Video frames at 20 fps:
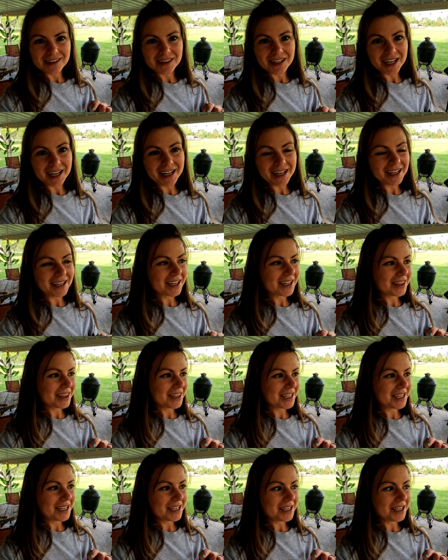like
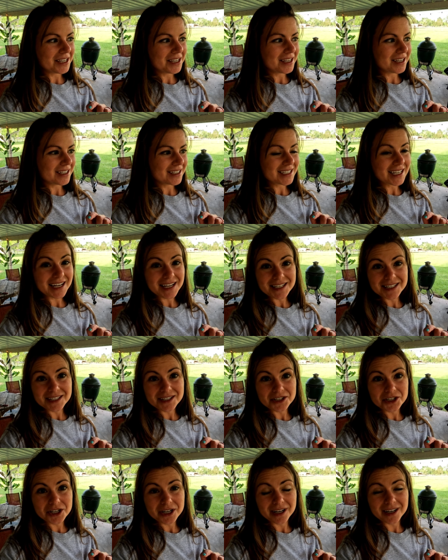the
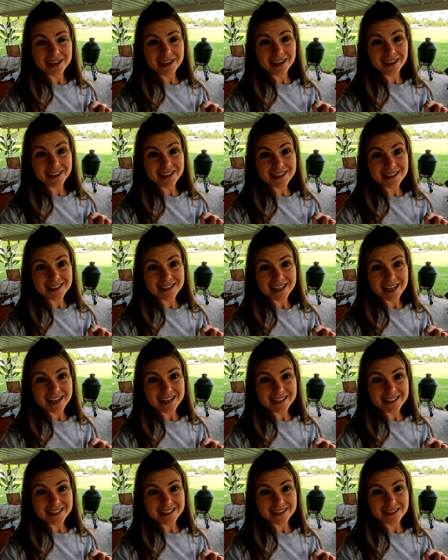Tyson chicken nuggets
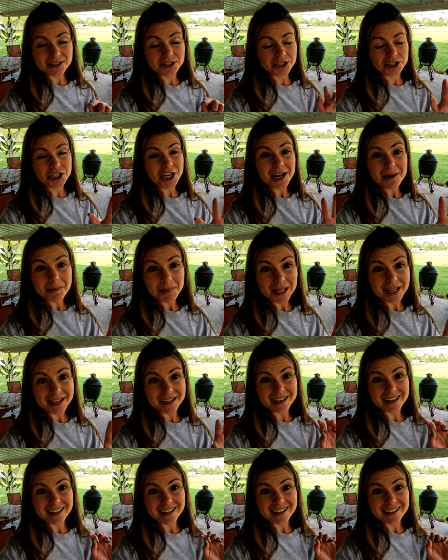taste shaped
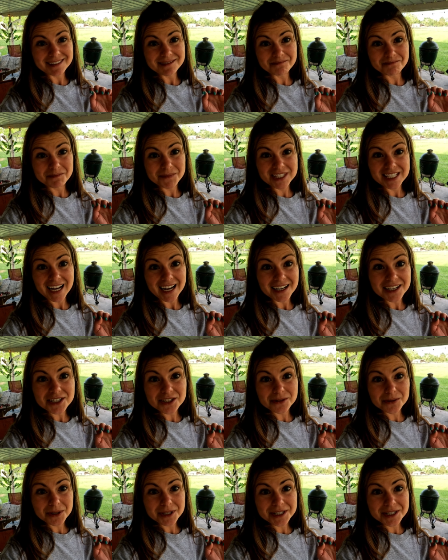like uh,
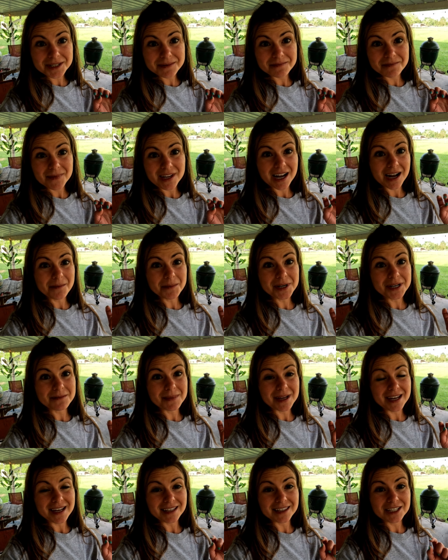dinosaurs, I'm gonna
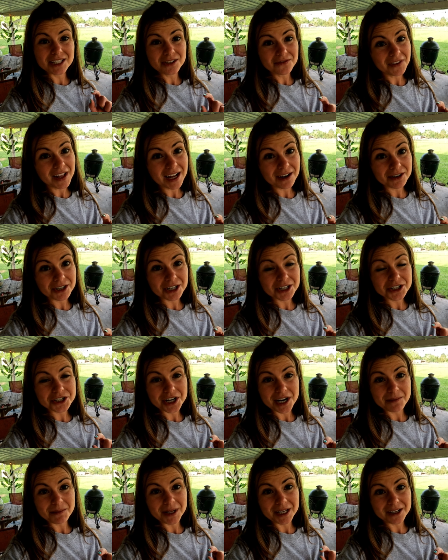make this flounder
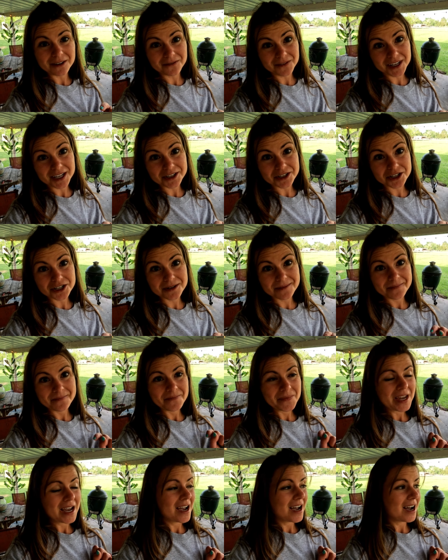shaped like a fish.
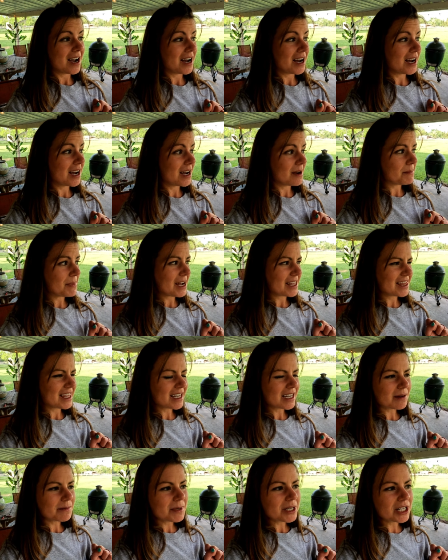Um, I
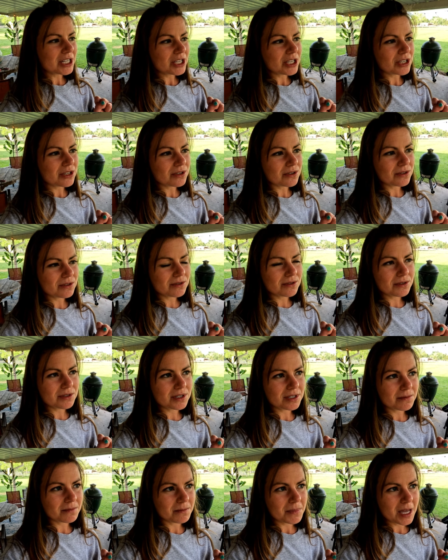think I'm gonna
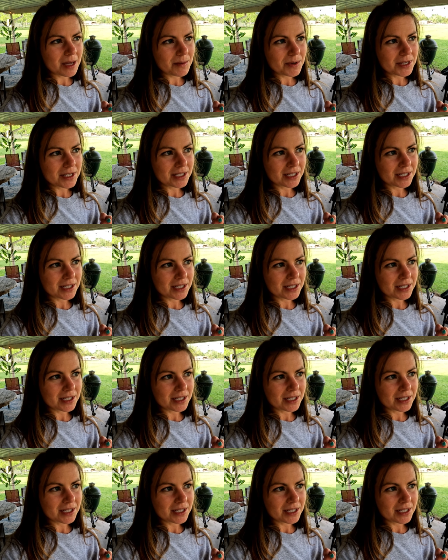use maybe